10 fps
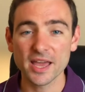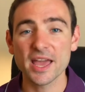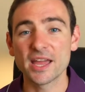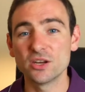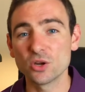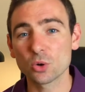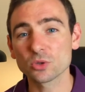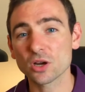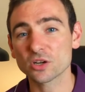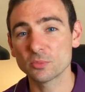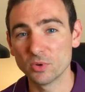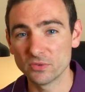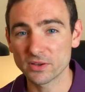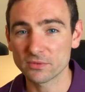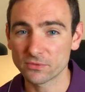and no longer
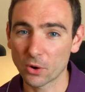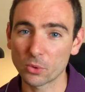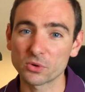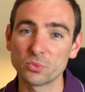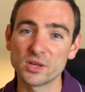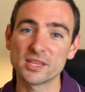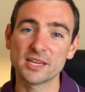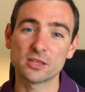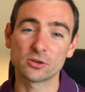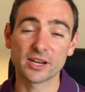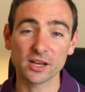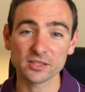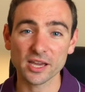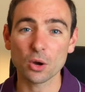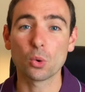moving forward with either
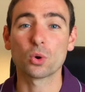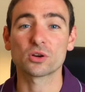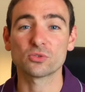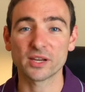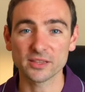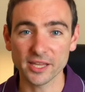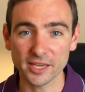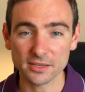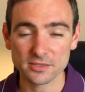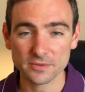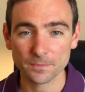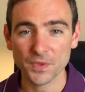Nelnet or Great Lakes.